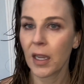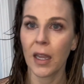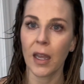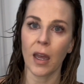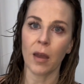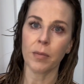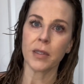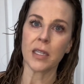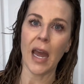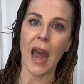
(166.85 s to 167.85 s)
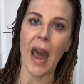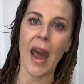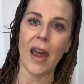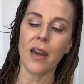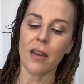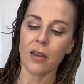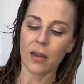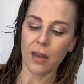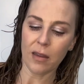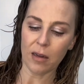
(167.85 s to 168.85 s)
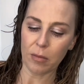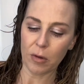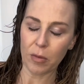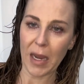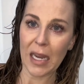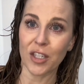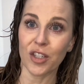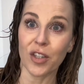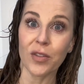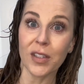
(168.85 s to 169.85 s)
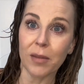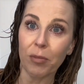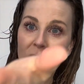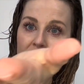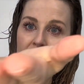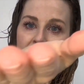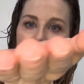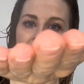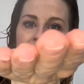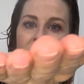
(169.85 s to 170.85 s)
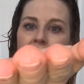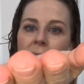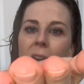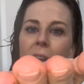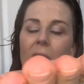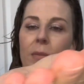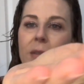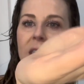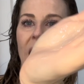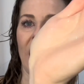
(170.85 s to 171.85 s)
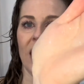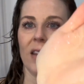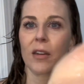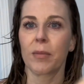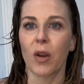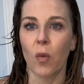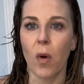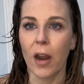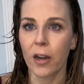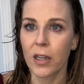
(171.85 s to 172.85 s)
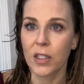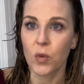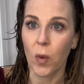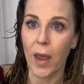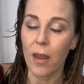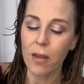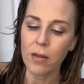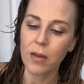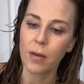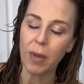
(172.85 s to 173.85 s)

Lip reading: It helps to add a little bit, oh my hands are so slippery. It helps to add a little bit of water as well.